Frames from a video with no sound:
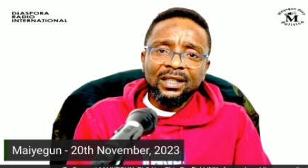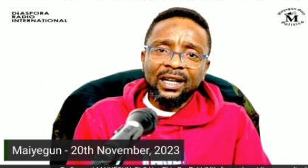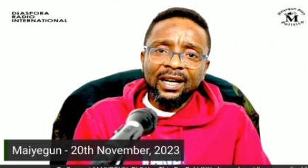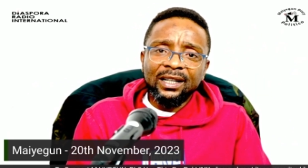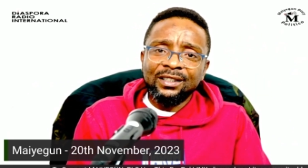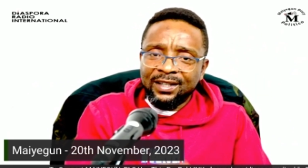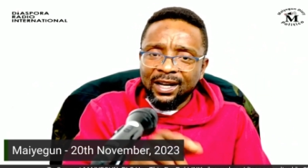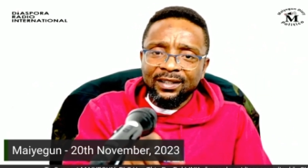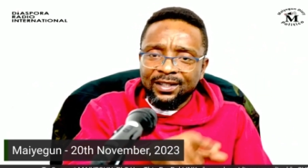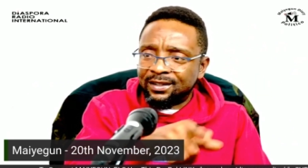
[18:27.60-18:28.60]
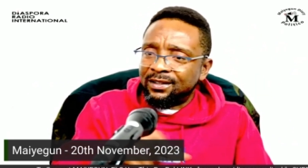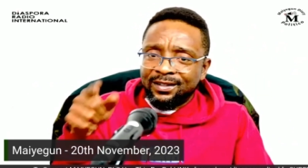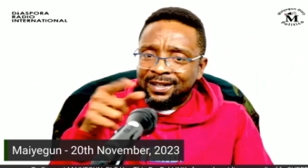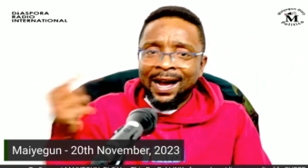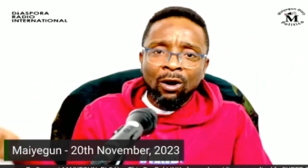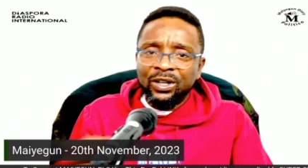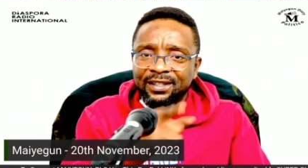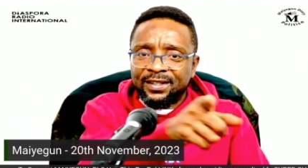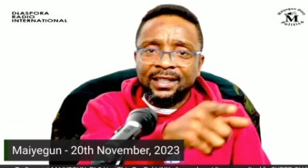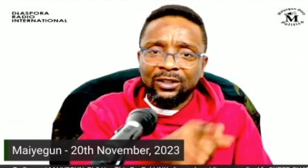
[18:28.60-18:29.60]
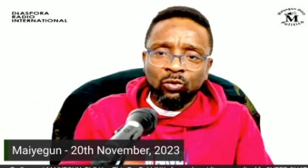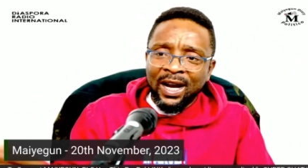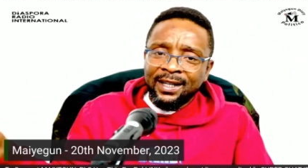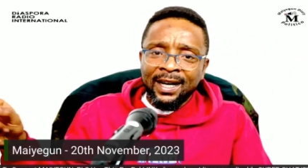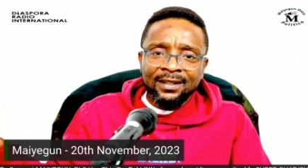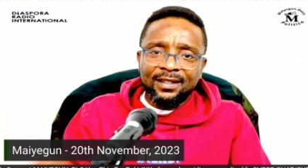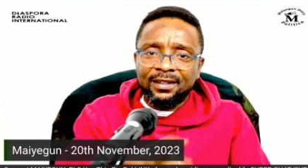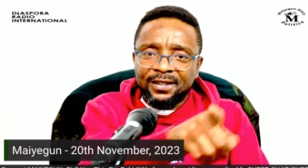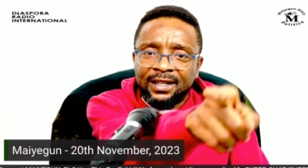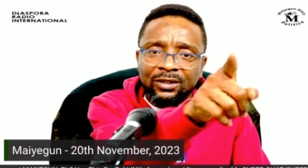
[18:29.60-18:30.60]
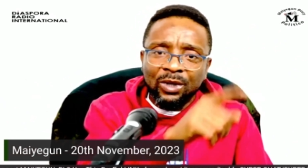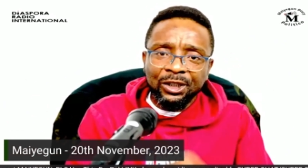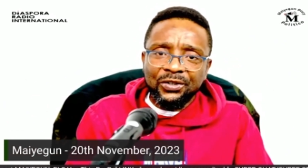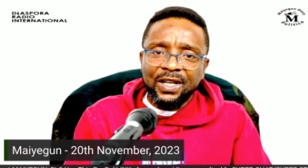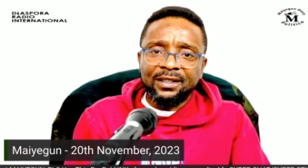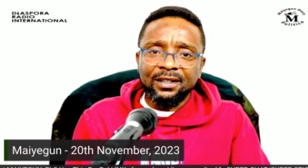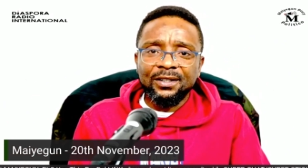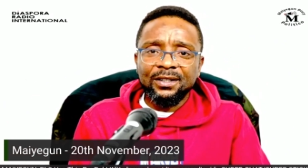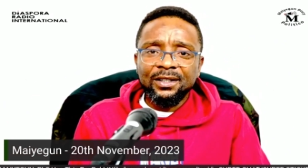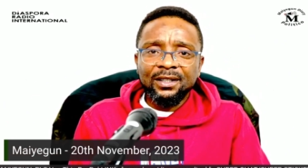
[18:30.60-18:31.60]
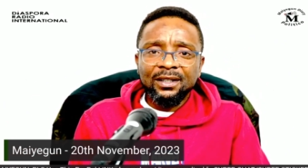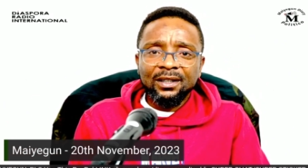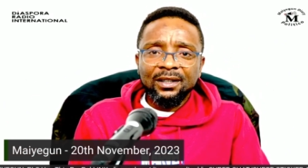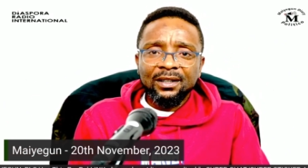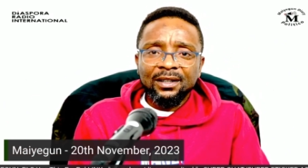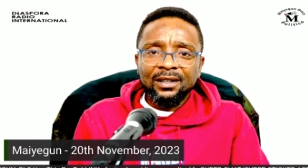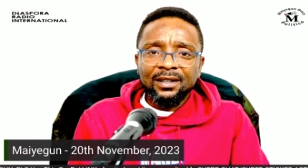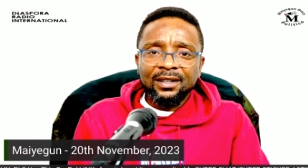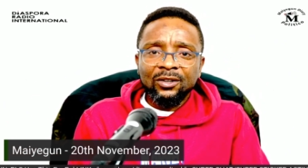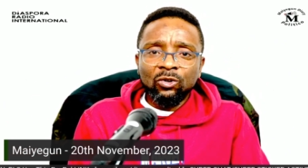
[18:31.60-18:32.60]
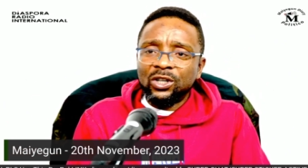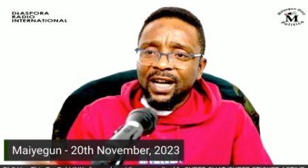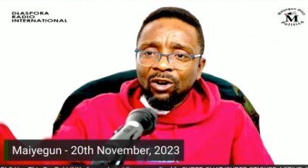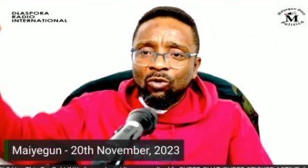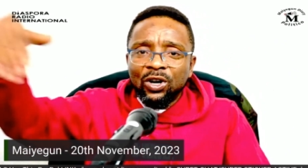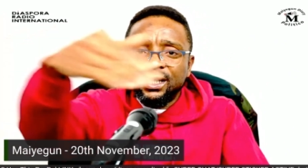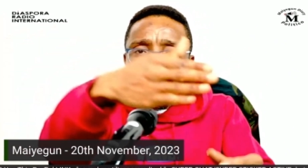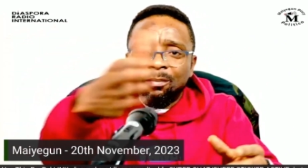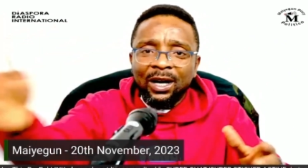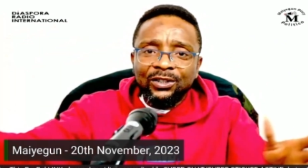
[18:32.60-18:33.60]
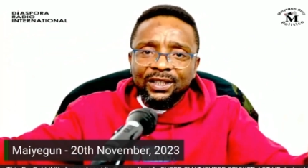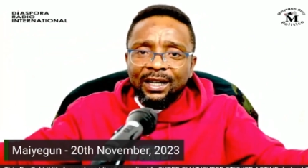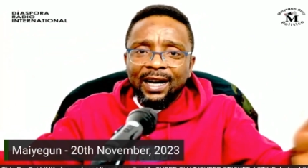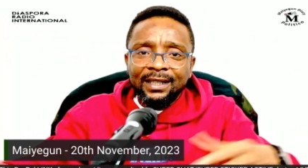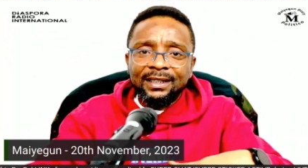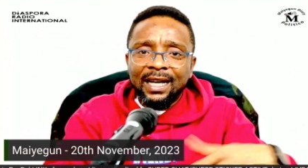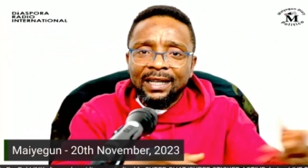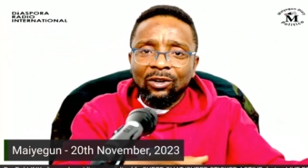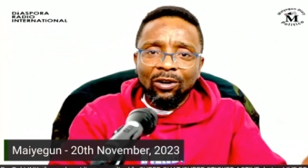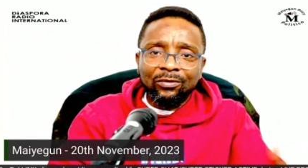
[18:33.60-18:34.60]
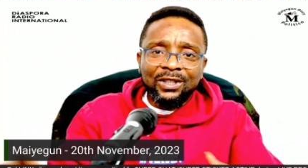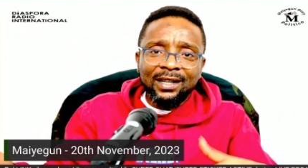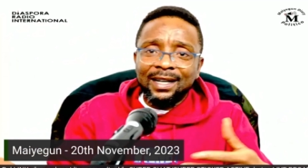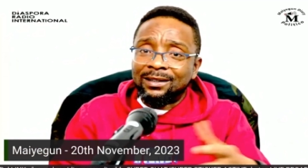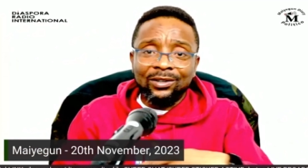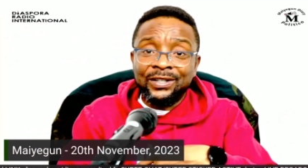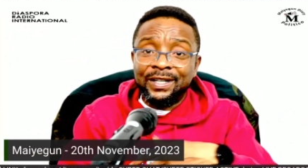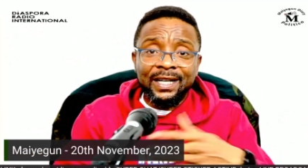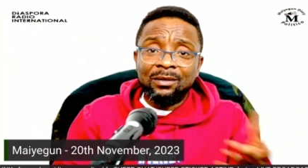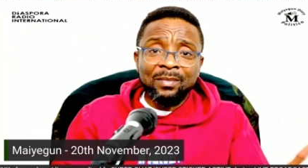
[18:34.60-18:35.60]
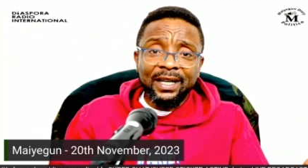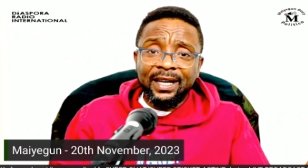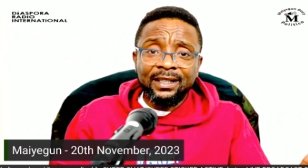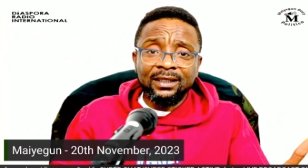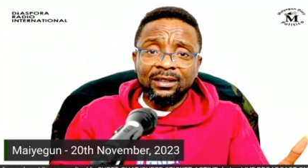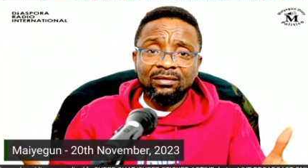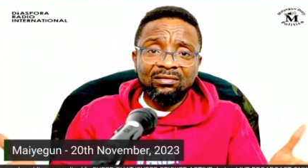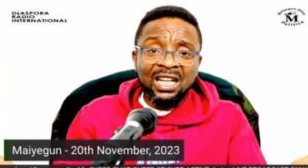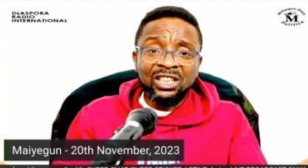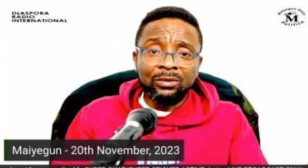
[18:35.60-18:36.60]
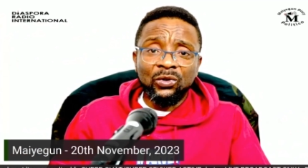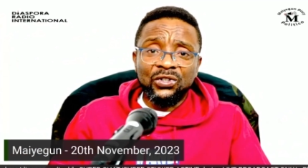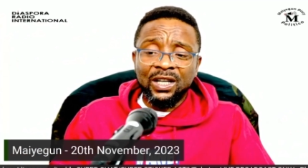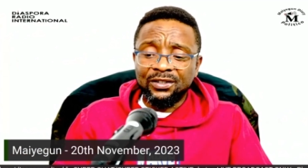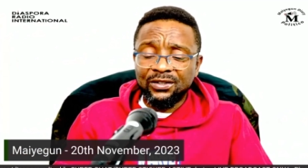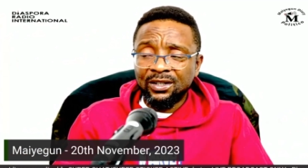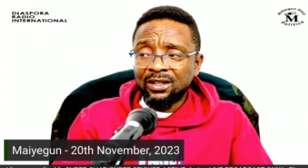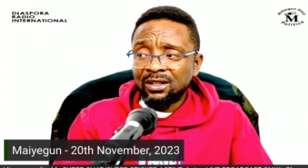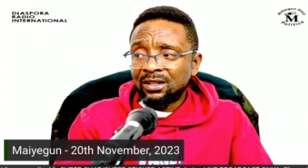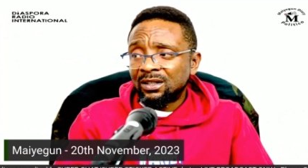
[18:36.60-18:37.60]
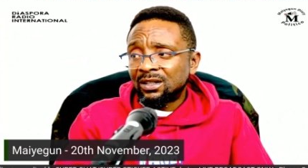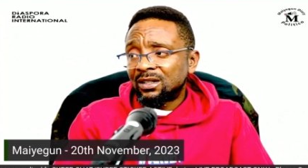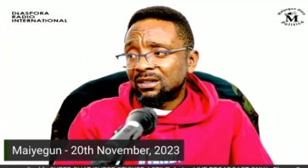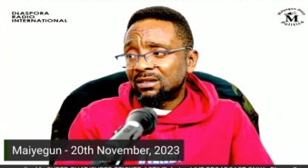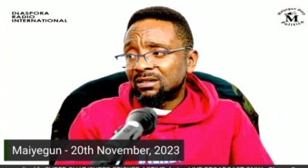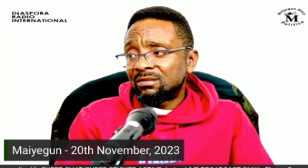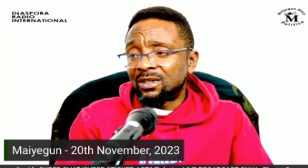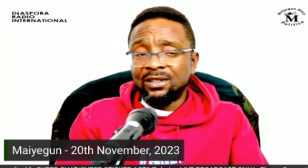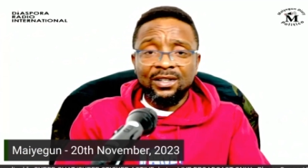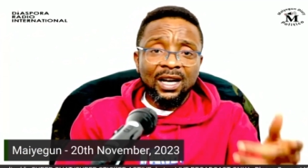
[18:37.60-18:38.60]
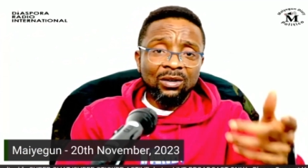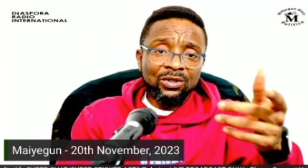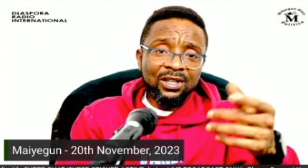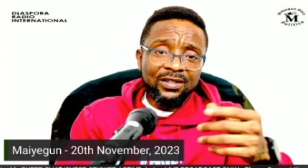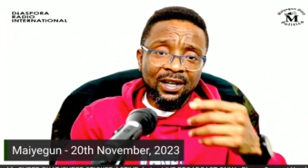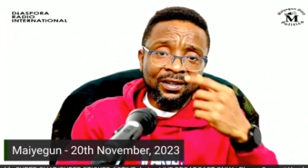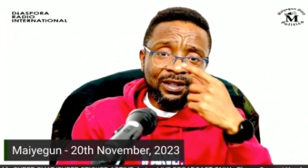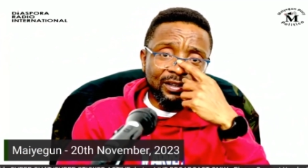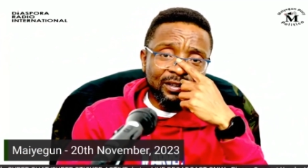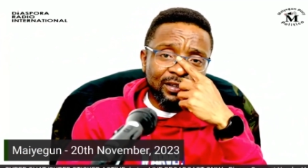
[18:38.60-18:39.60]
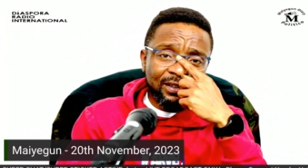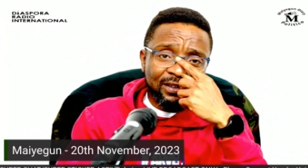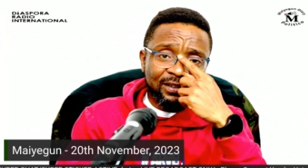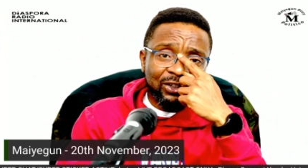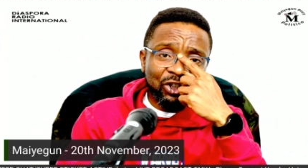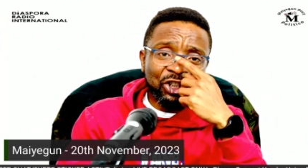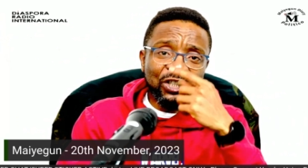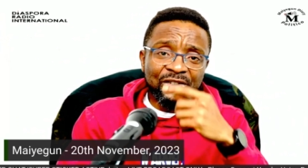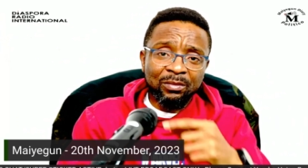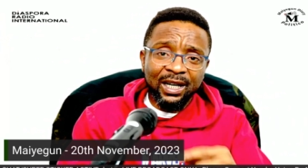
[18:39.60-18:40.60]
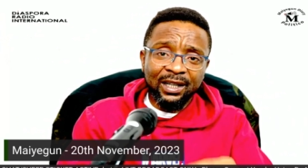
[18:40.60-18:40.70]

Is that how he said it? Why can't he say the way you said it? Without going about here and there and all of that, that doesn't really make any tangible sense. But this guy will disagree. Shitty man.